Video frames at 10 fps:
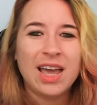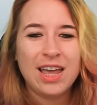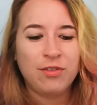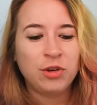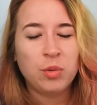
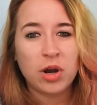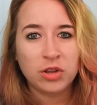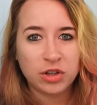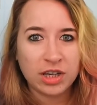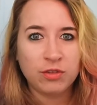If you are
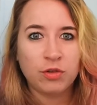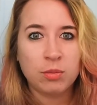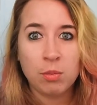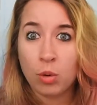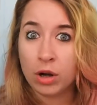looking for
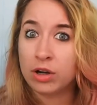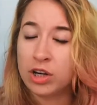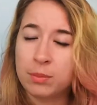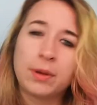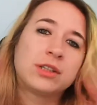more
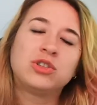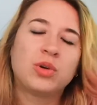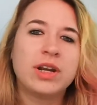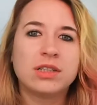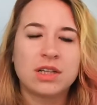cookbooks,
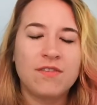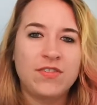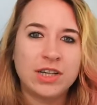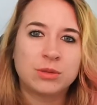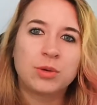join us on
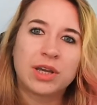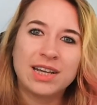Facebook,